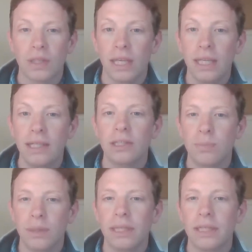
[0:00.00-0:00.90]
the
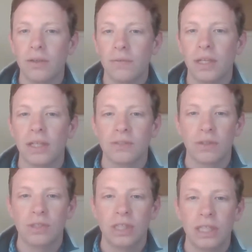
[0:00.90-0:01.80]
English political
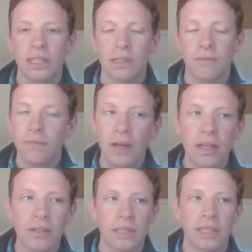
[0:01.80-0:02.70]
philosopher who's seen as the
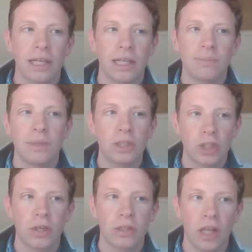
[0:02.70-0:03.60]
father of the Enlightenment,
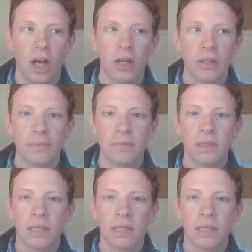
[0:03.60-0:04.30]
John Locke.